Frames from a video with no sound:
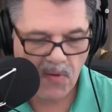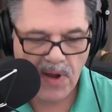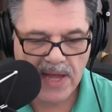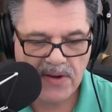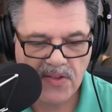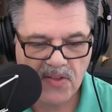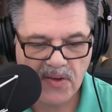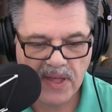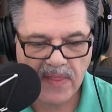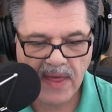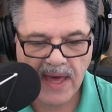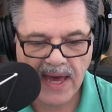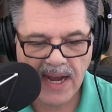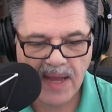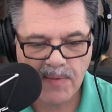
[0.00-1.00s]
Rhonda's is doing
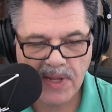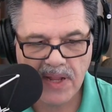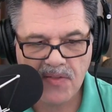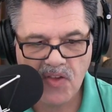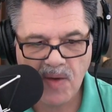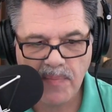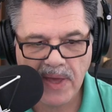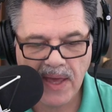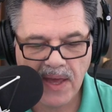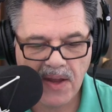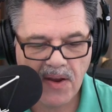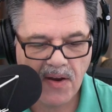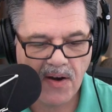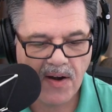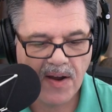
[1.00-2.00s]
that. I'm going to jump ahead
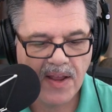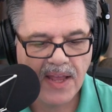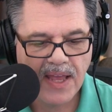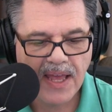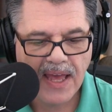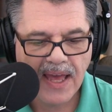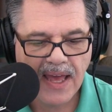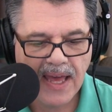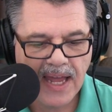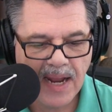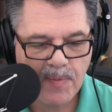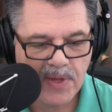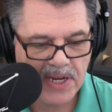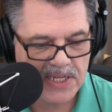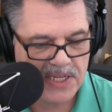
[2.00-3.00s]
looking. here, and
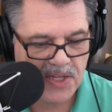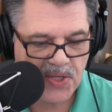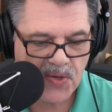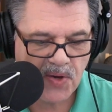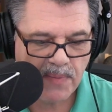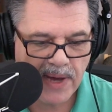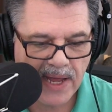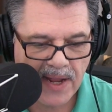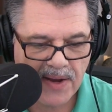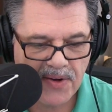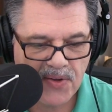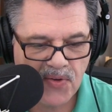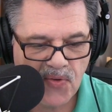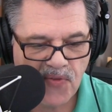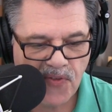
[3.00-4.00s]
I'm going to tell you about a
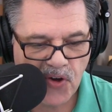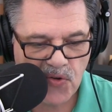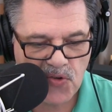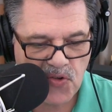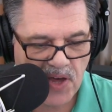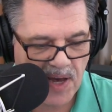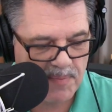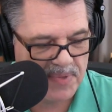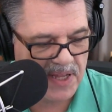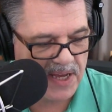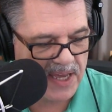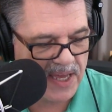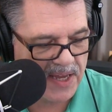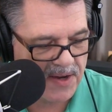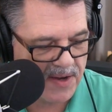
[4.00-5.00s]
new Photoshop
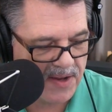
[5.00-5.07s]
plugin.